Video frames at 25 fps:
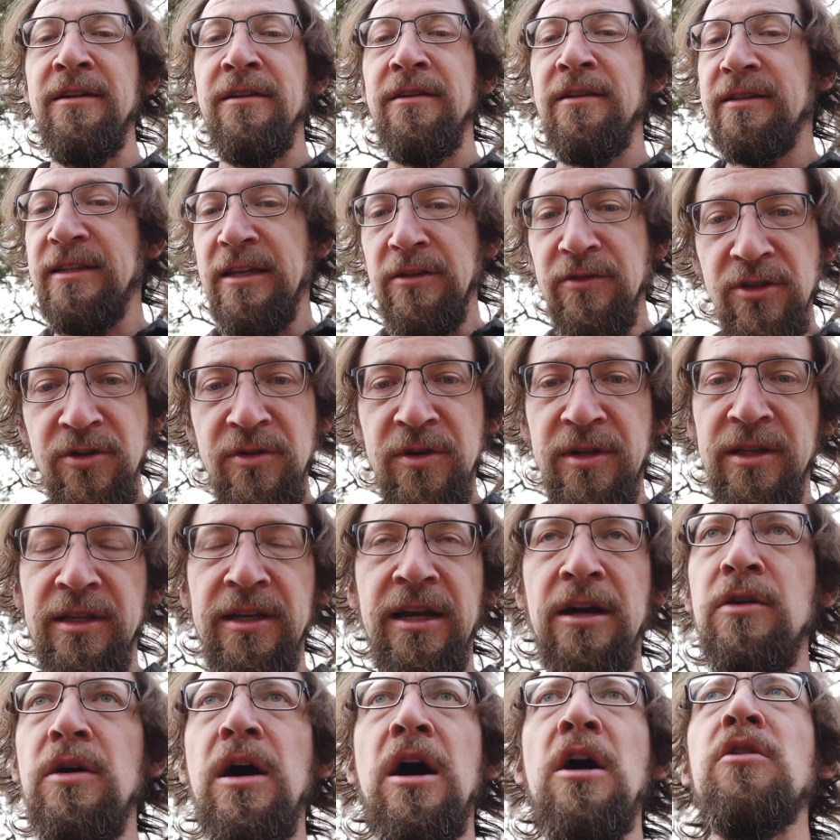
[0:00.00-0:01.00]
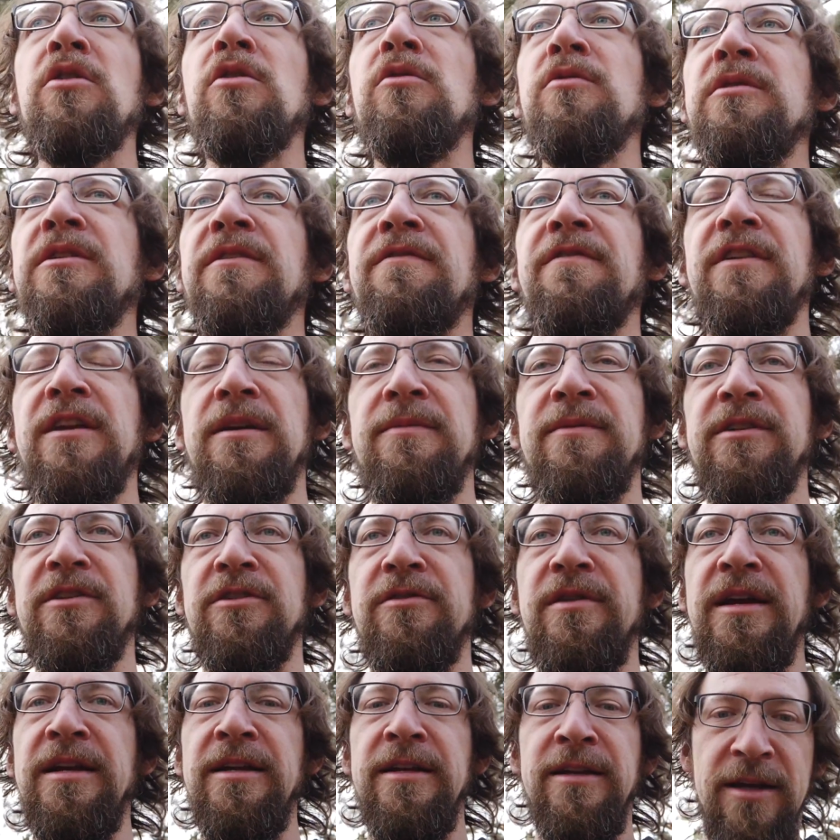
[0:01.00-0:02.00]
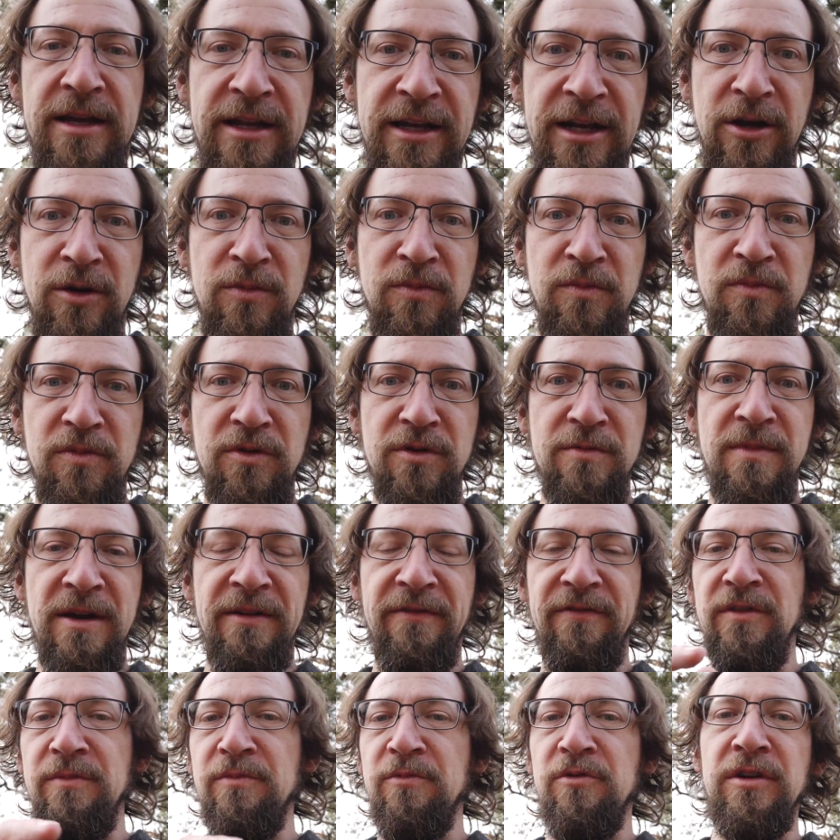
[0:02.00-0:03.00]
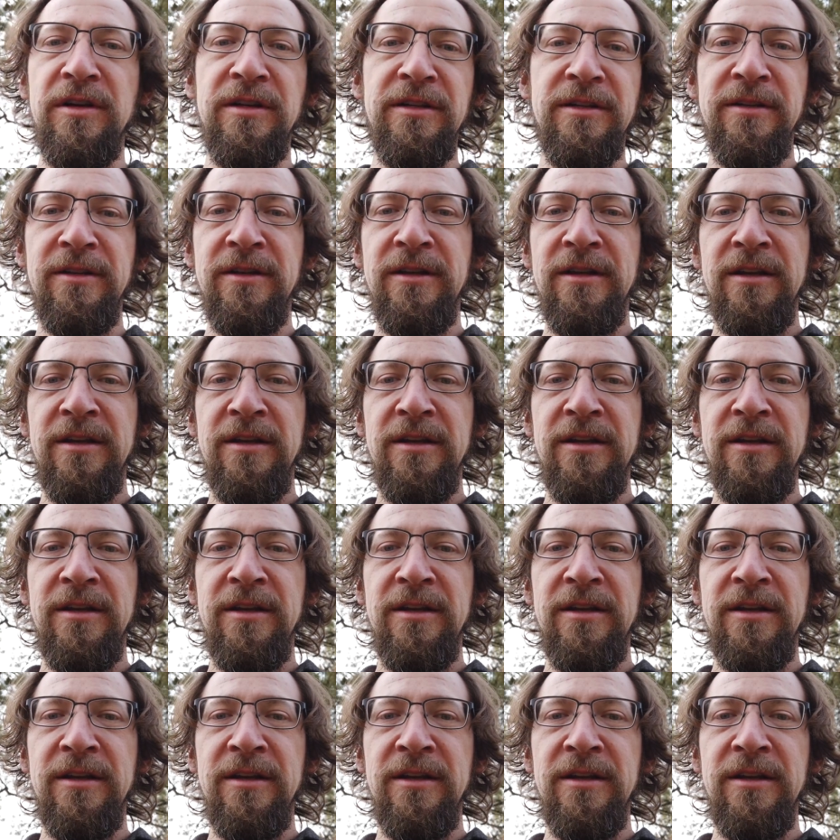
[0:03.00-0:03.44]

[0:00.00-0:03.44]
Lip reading: Because I'll do it. Like I'll go in different types of terrain and I'll put my footprint